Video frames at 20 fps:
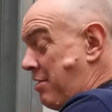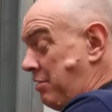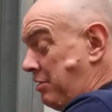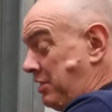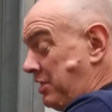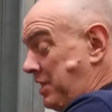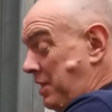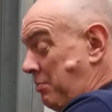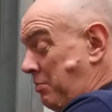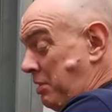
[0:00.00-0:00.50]

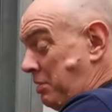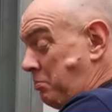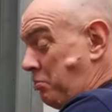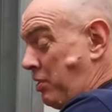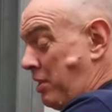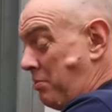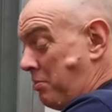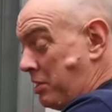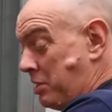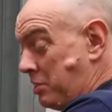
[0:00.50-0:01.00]
Carriage assembly is
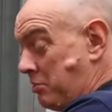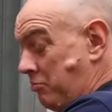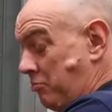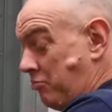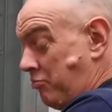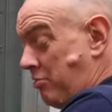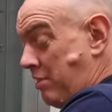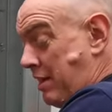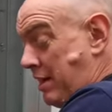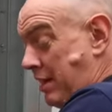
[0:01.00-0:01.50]
pretty much
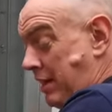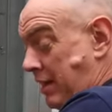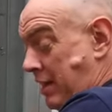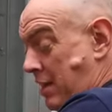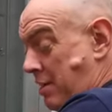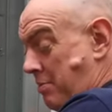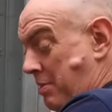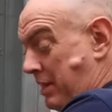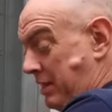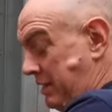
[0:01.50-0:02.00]
ready to
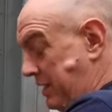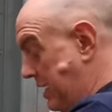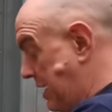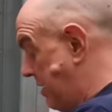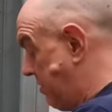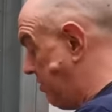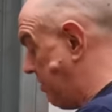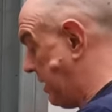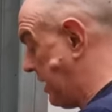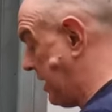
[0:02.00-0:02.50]
go back
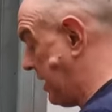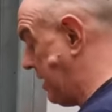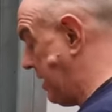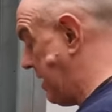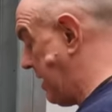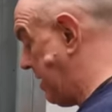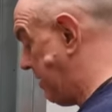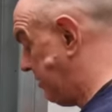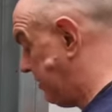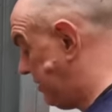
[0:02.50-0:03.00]
together
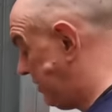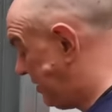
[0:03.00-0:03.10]
again now.